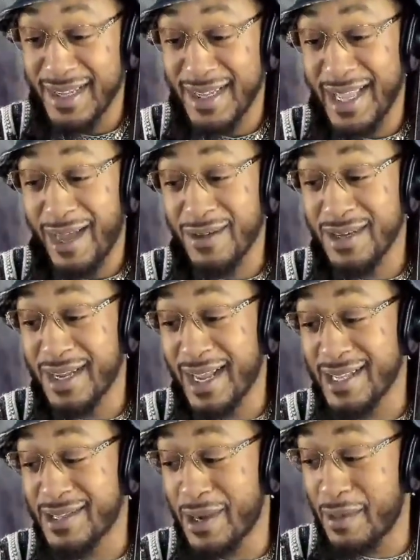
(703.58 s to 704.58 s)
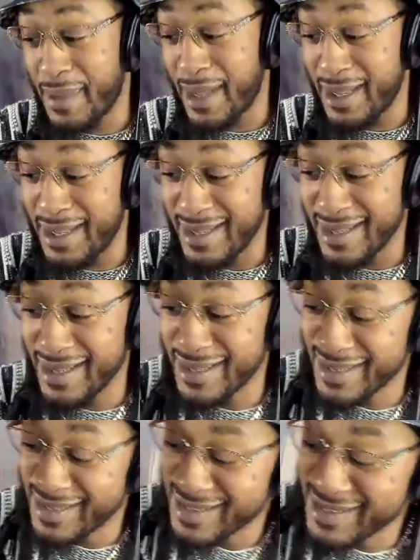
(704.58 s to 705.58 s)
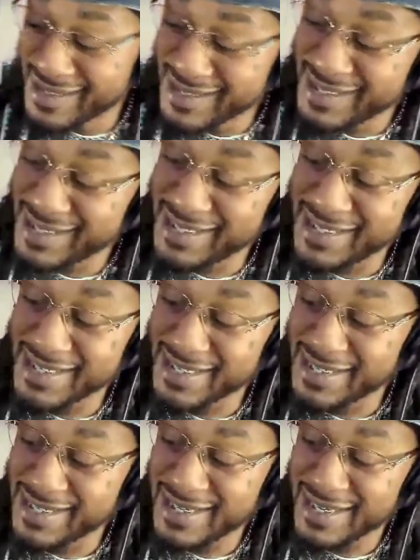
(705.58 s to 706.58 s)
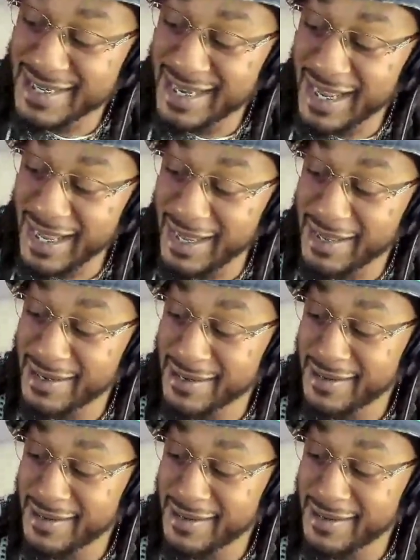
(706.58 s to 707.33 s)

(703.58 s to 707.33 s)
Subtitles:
Y'all good out there, man? Shit.